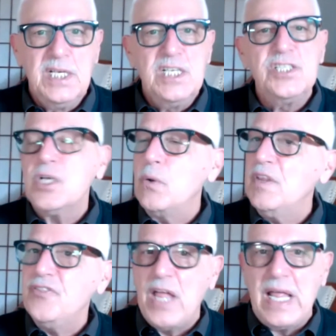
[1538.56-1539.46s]
So a
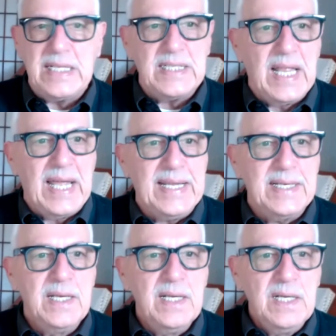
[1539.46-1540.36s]
thought like,
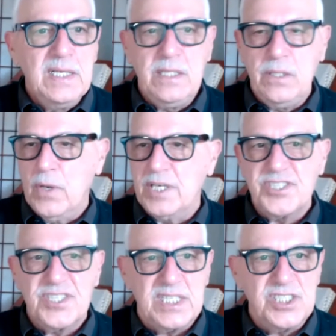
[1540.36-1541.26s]
you are
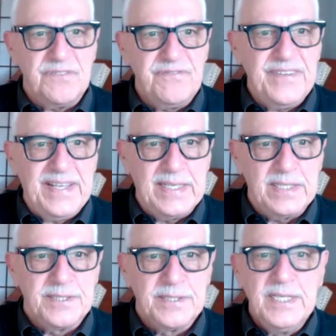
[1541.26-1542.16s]
such a
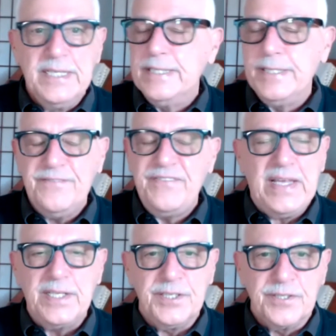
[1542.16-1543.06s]

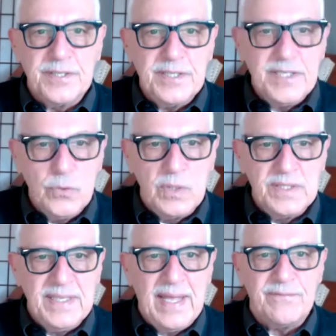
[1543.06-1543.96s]
failure, you will
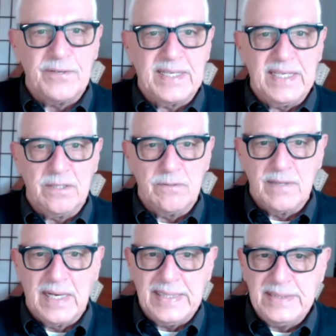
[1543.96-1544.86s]
never get it
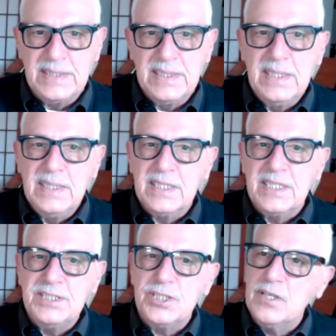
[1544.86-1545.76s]
right,
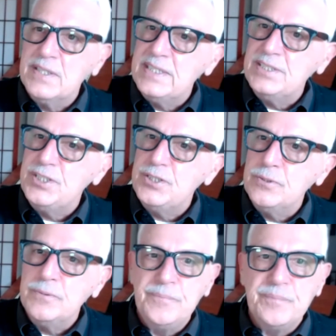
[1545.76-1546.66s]
can turn
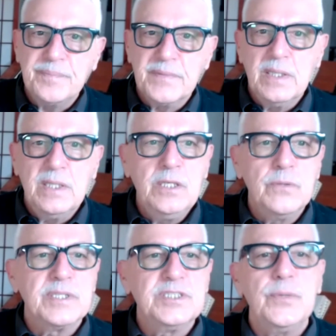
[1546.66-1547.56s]
into, you
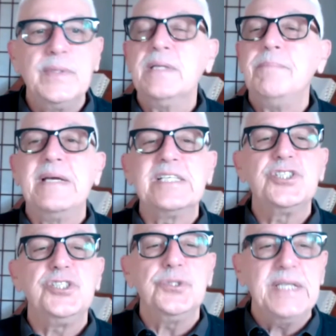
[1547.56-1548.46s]
are doing the best
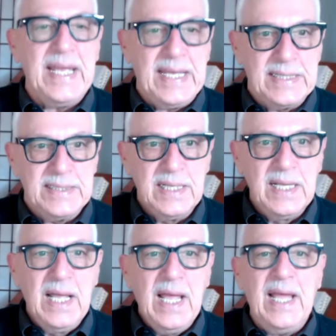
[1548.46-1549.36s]
you can,
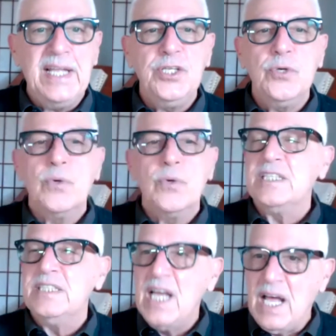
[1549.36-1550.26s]
and you are
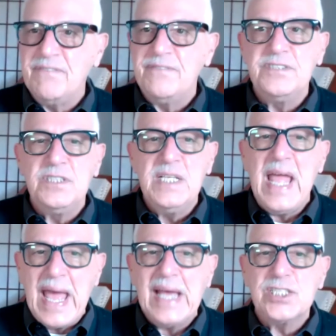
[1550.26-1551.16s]
enough
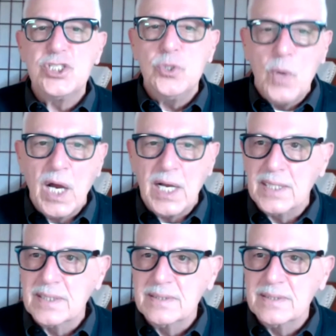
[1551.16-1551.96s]
as you are.